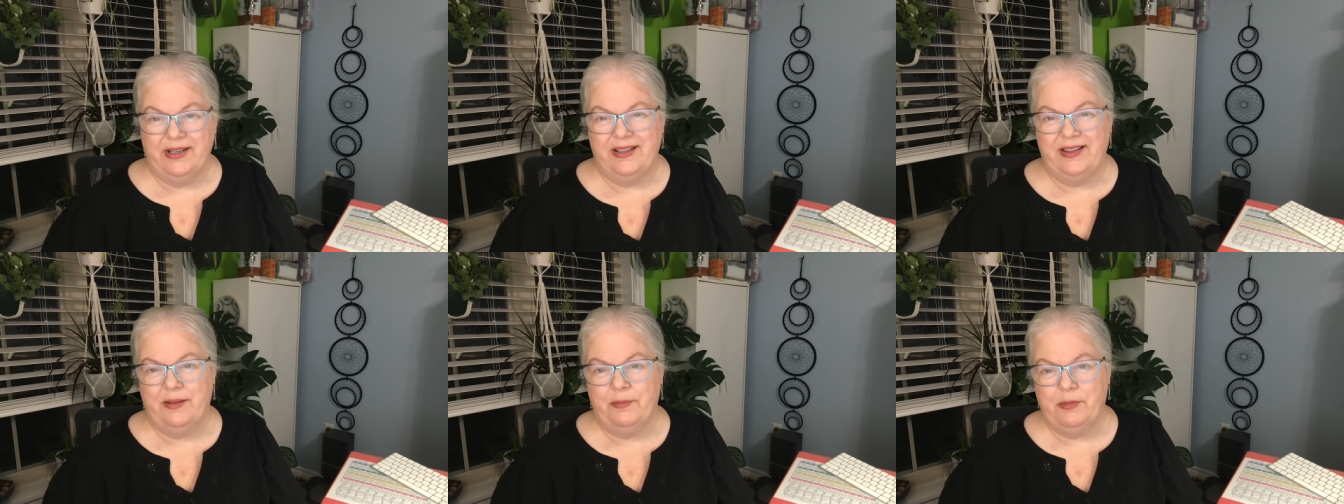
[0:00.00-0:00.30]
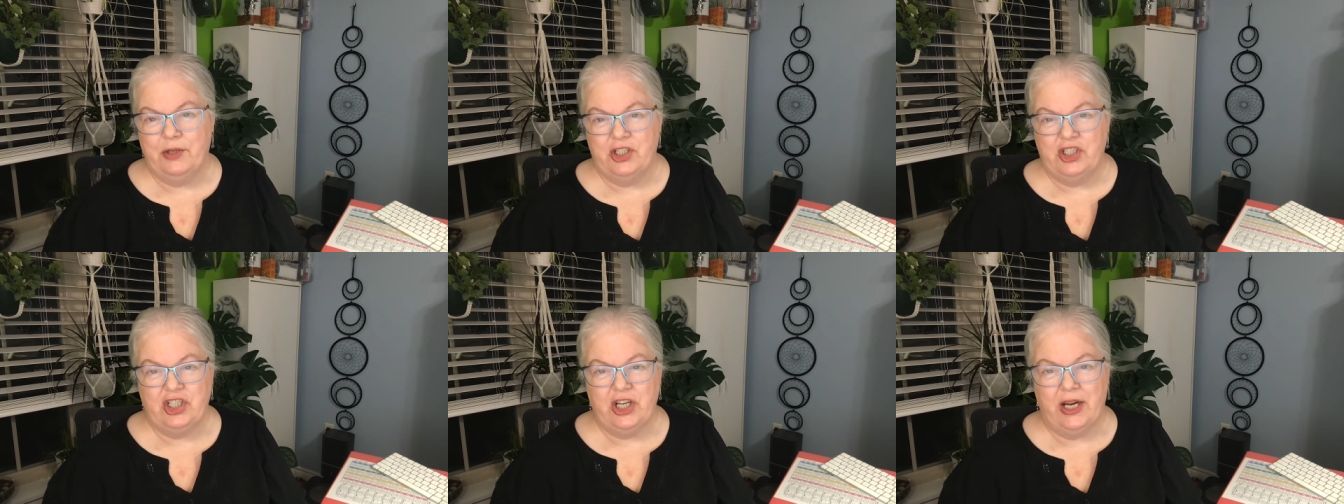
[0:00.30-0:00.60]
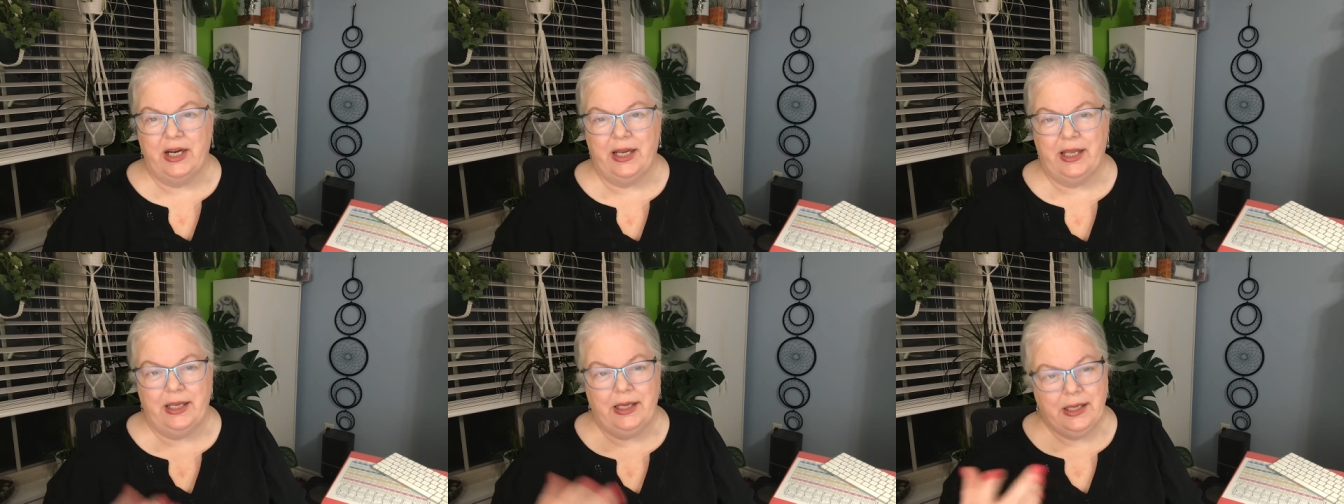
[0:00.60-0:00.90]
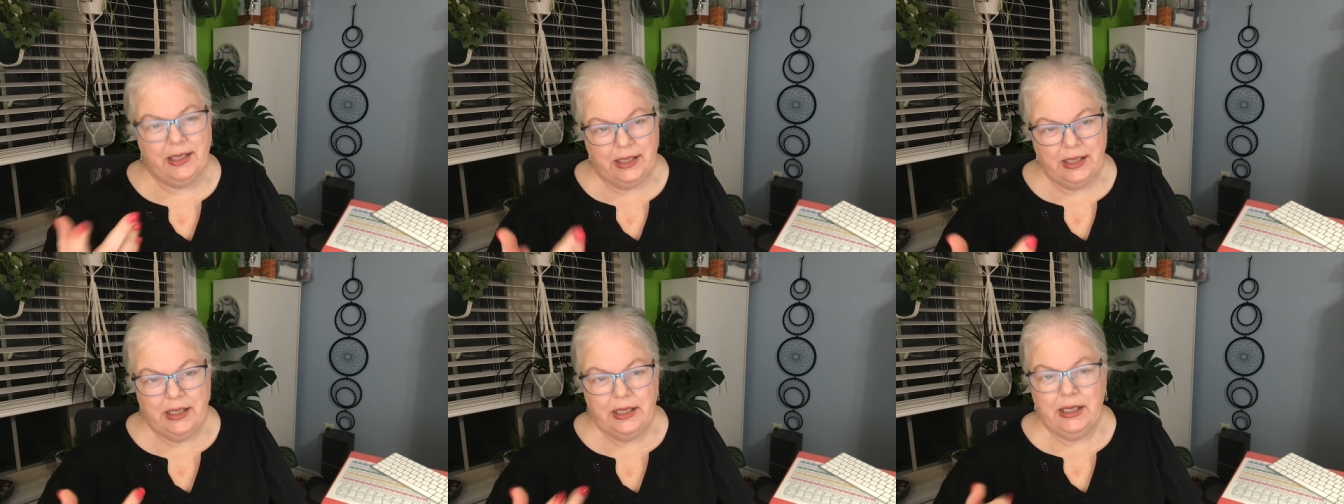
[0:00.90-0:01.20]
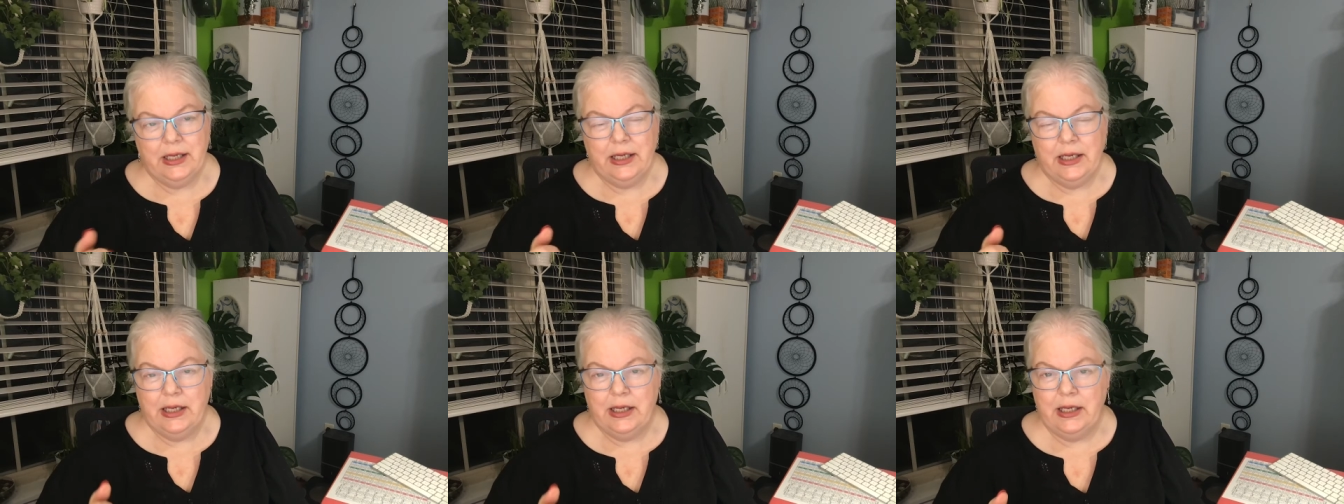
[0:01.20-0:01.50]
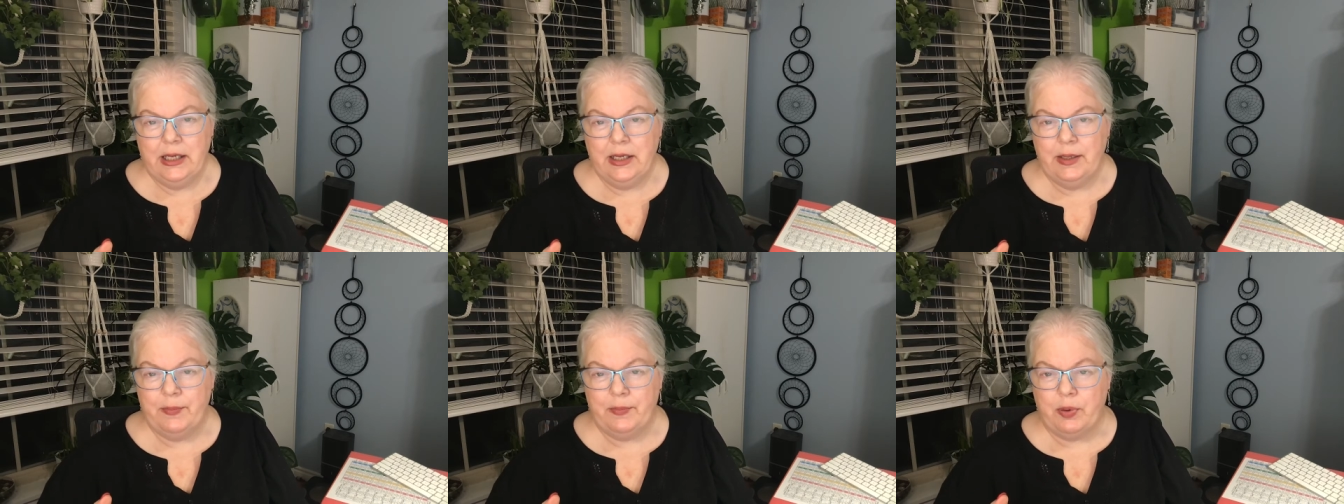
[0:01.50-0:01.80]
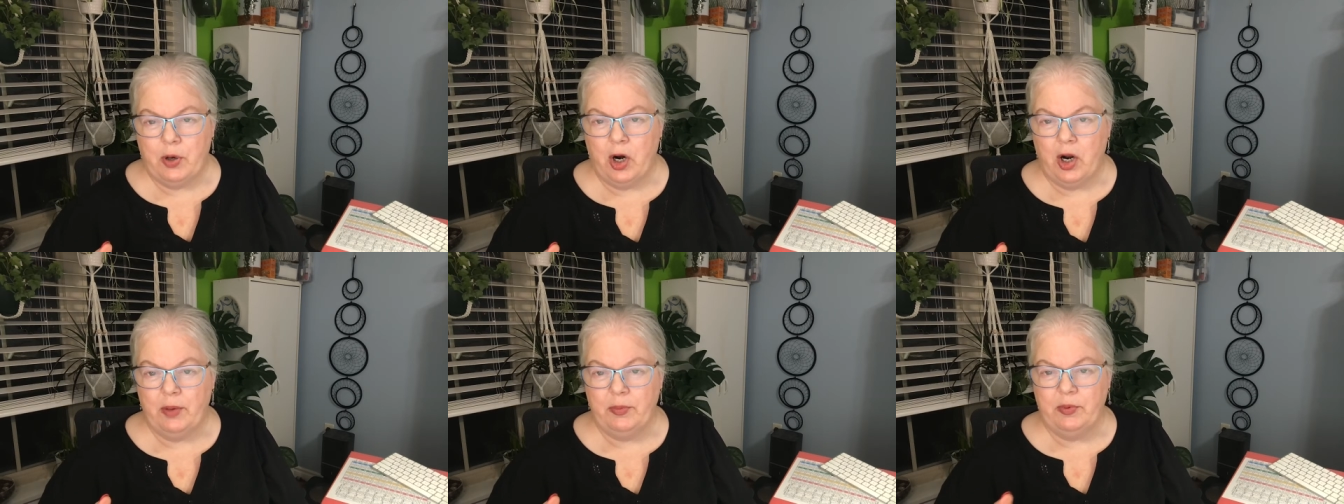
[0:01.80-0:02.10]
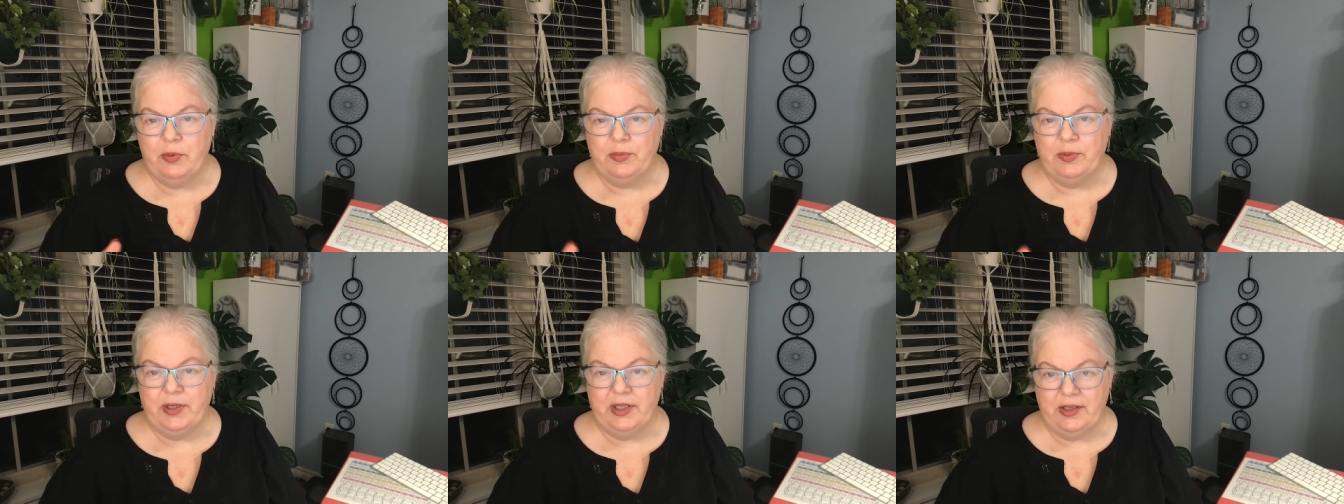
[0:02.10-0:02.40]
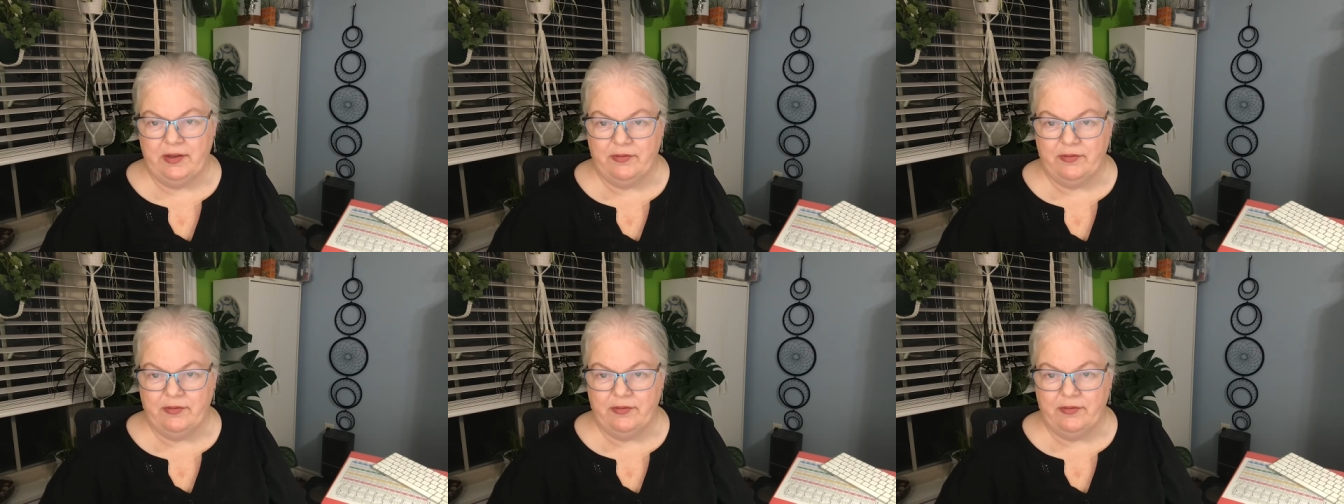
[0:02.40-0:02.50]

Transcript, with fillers: The machete, probably